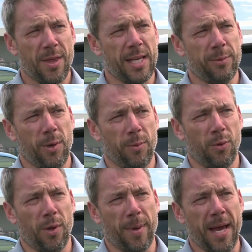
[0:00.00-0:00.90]
That's what
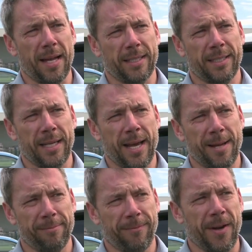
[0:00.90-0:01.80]
we're all about.
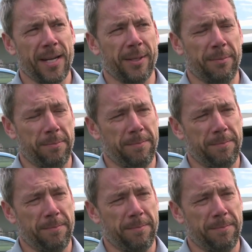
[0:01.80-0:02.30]
Freighting